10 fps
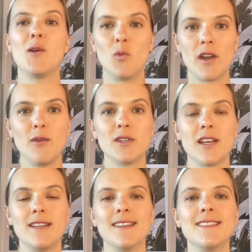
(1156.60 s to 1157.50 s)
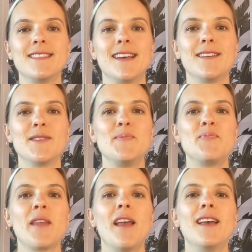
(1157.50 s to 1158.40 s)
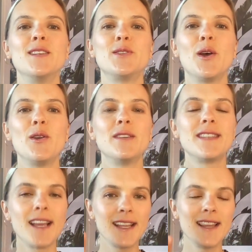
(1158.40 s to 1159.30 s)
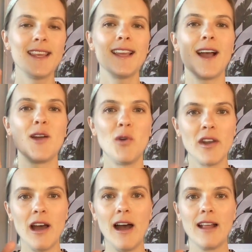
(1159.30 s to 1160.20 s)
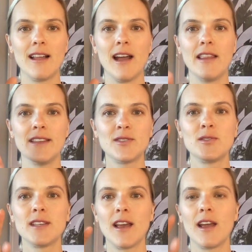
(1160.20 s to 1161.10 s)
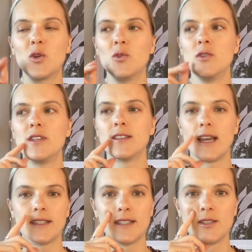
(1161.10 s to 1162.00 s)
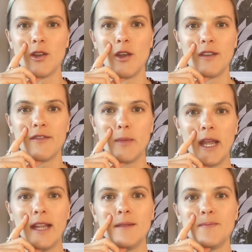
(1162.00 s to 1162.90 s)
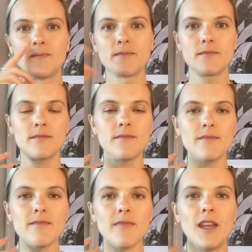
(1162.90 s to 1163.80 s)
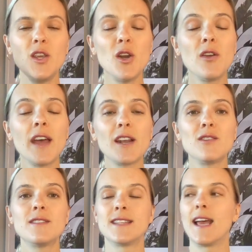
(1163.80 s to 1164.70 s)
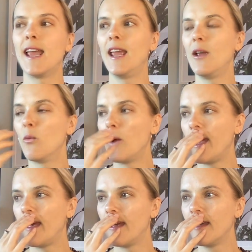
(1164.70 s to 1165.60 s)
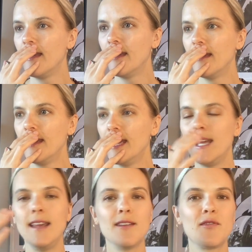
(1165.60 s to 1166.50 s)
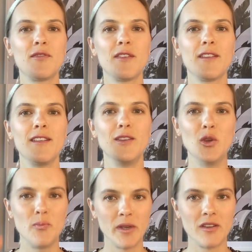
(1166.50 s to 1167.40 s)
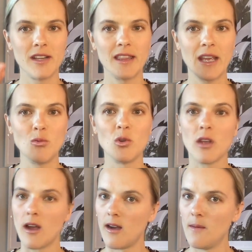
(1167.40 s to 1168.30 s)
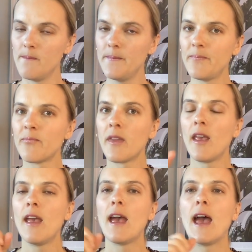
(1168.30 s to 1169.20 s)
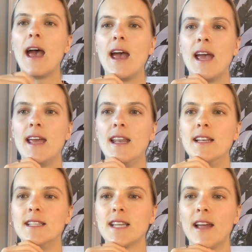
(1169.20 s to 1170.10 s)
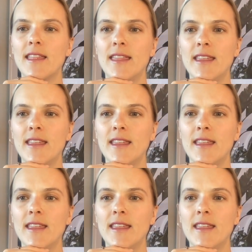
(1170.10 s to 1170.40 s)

what I wish I did instead. So the second thing I want to highlight, this was a good lesson learned for me. You know that old saying where if you build it, they will come? And I